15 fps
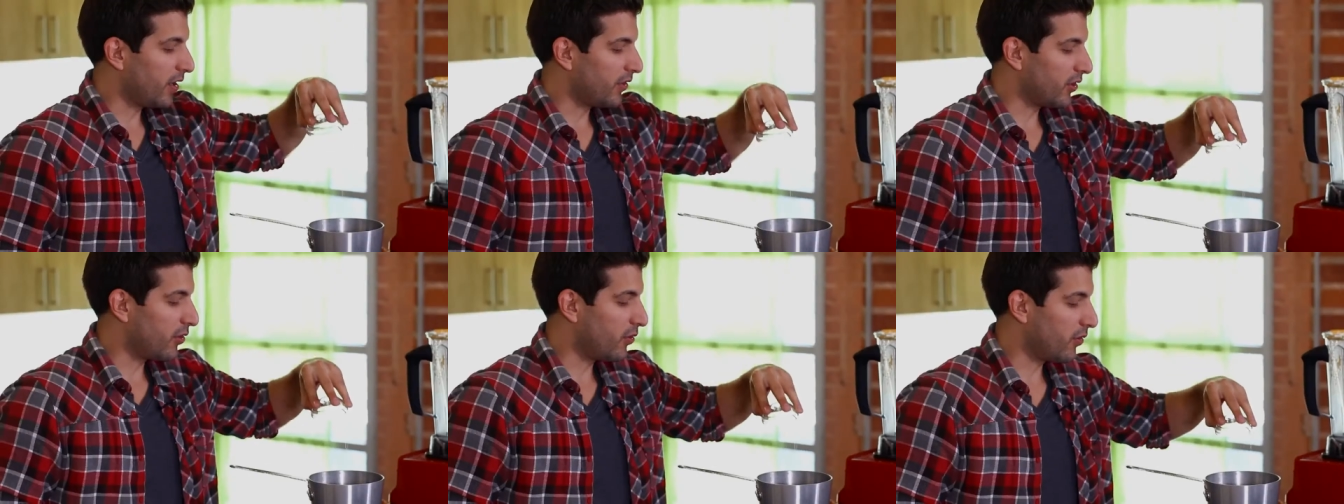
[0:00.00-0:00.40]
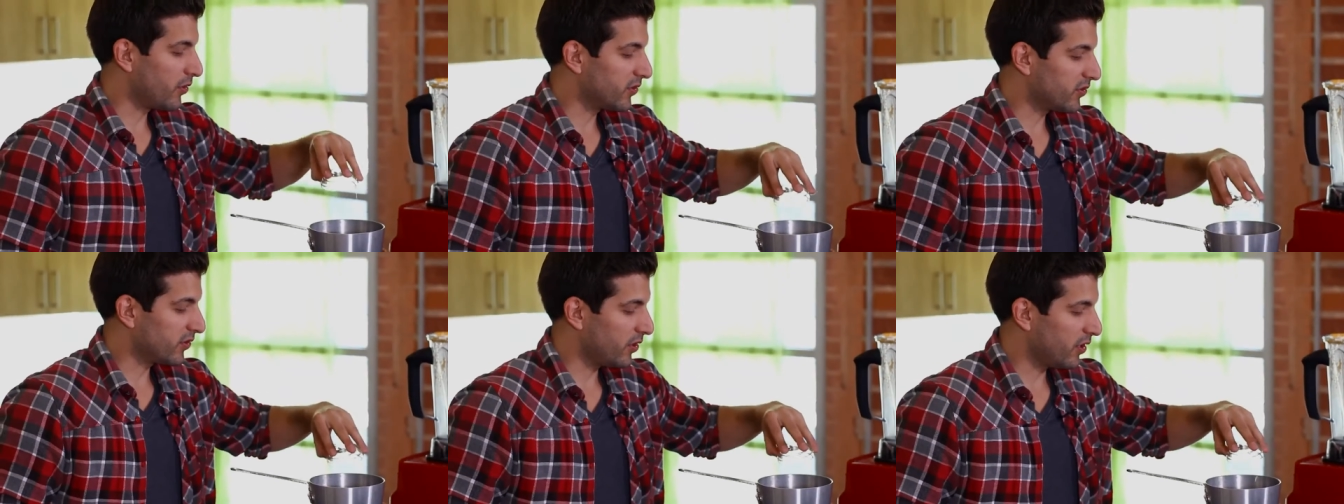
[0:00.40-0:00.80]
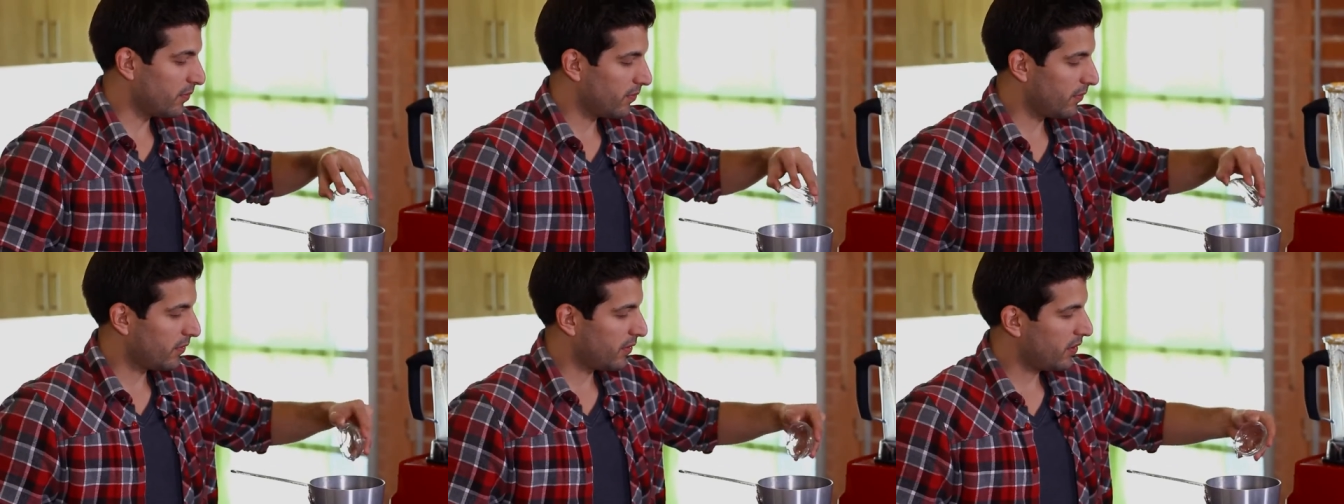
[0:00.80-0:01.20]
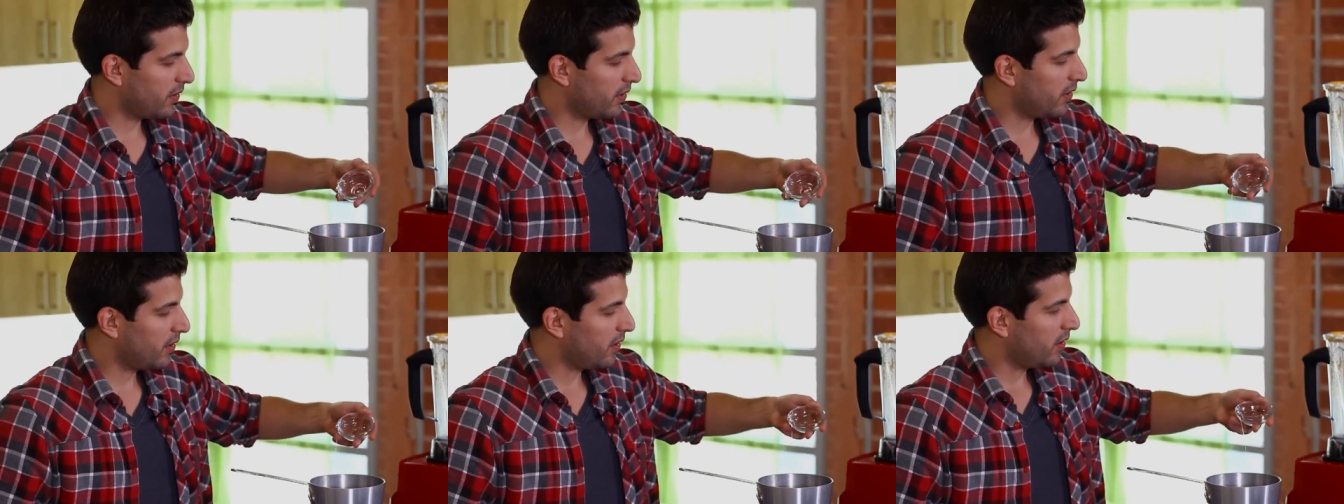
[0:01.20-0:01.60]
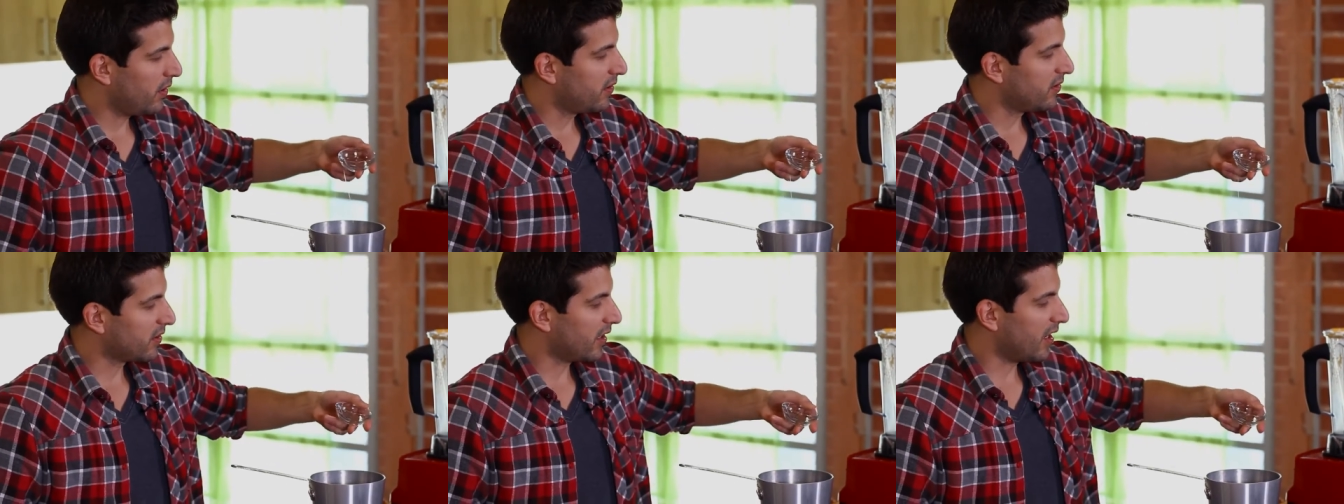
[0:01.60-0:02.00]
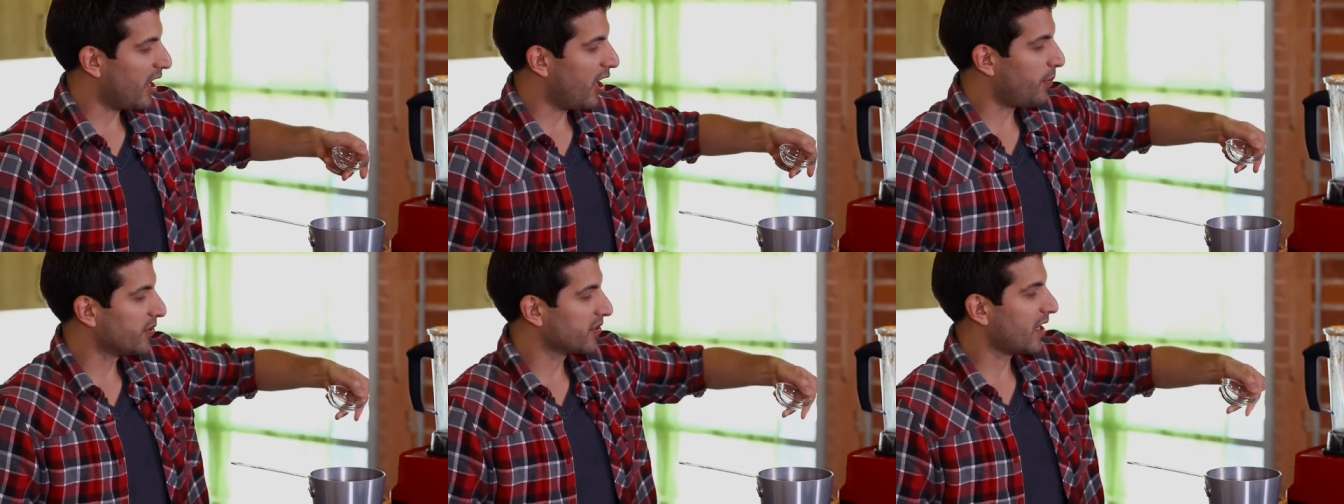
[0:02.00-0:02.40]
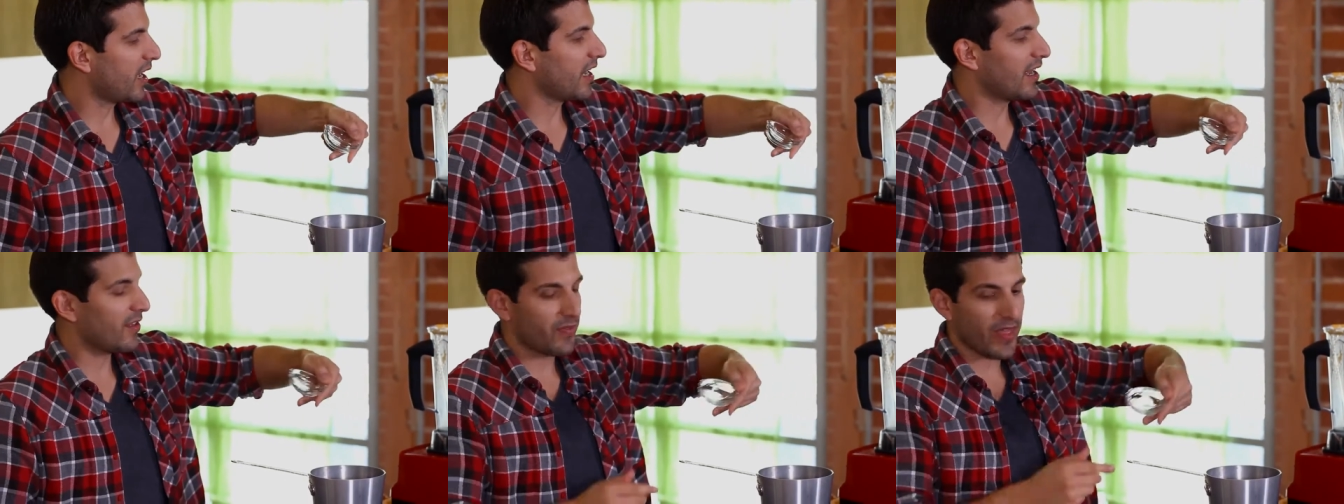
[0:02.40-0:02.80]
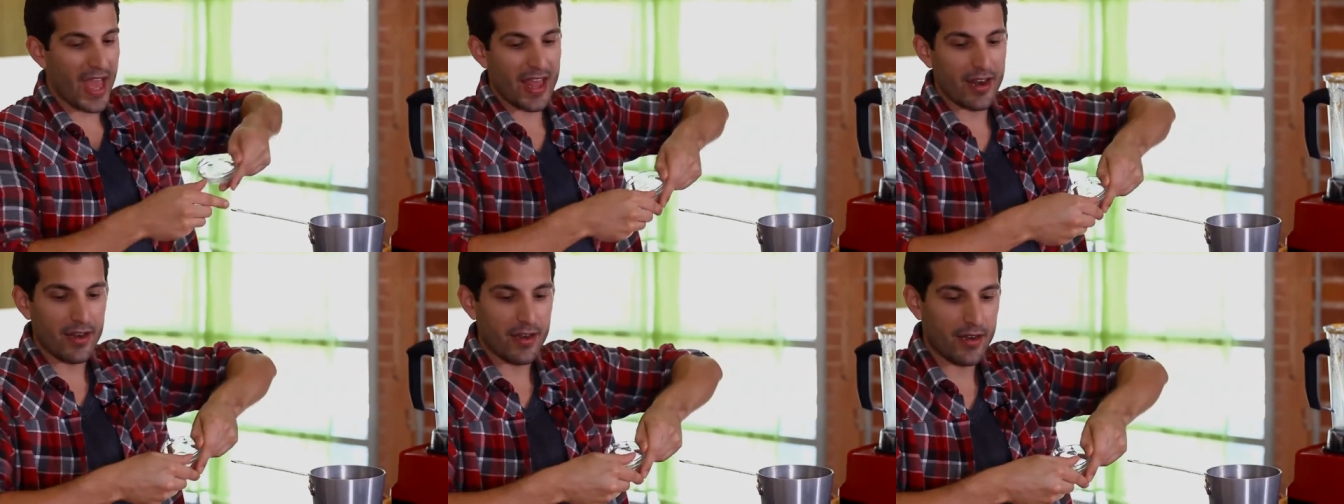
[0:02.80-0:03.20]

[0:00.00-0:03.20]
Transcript: and the corn syrup. It's gonna help us kind of get that